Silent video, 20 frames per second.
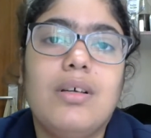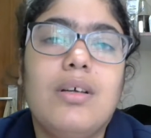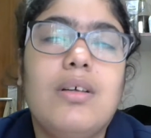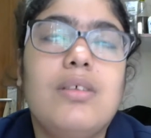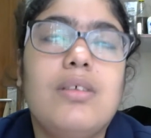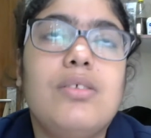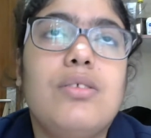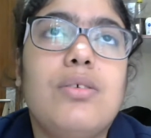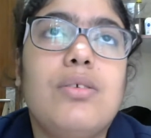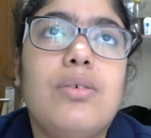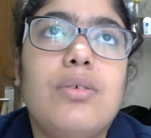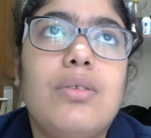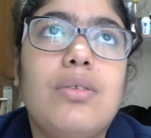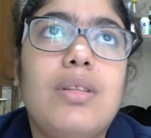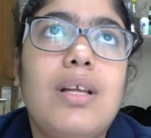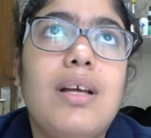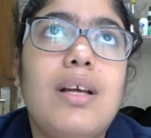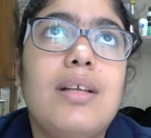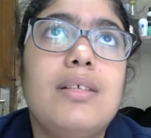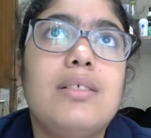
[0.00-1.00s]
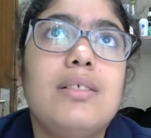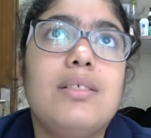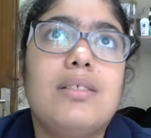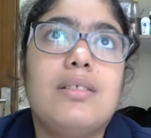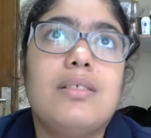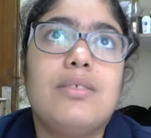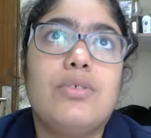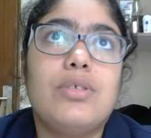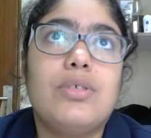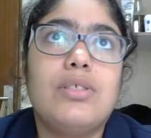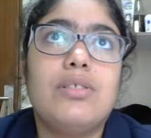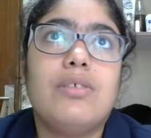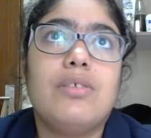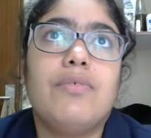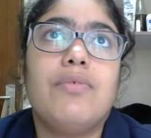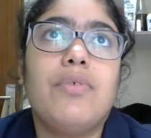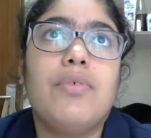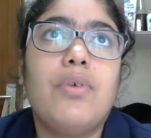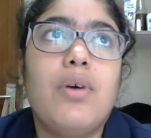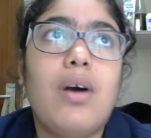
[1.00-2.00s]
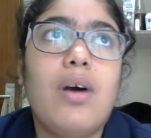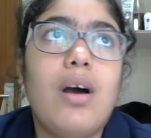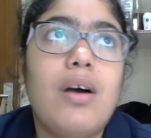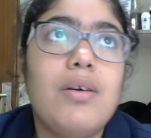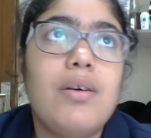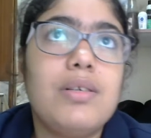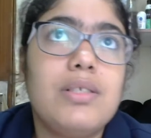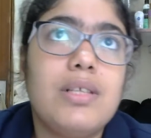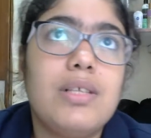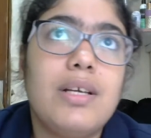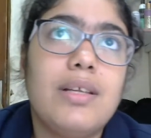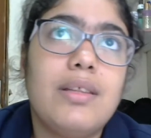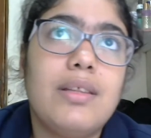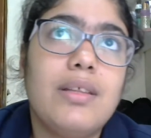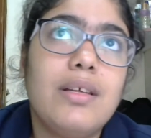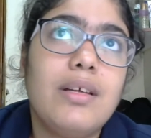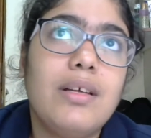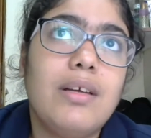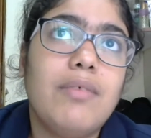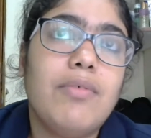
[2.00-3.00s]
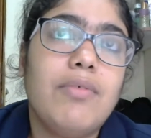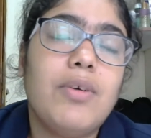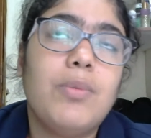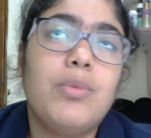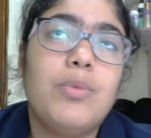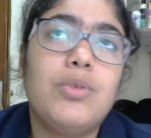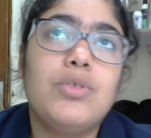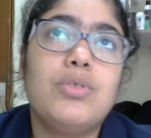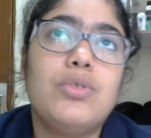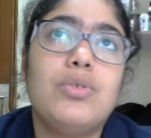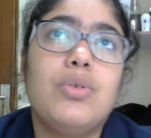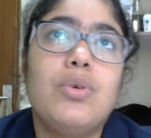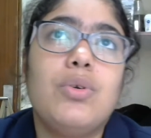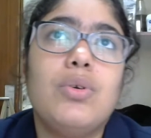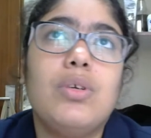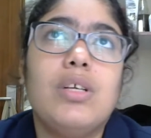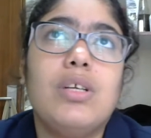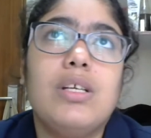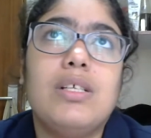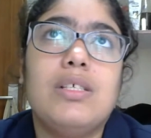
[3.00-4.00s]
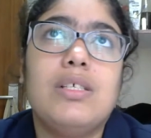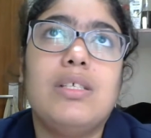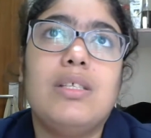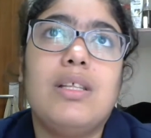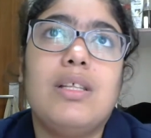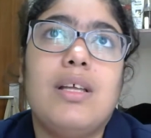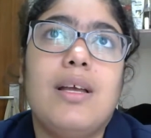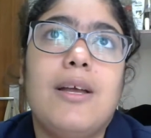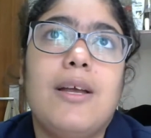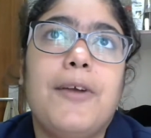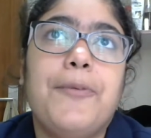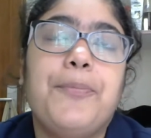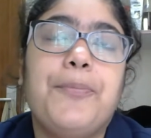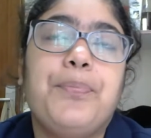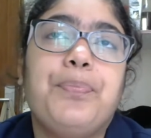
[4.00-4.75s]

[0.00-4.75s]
So that is 24 hours, I think, if I'm not wrong, is the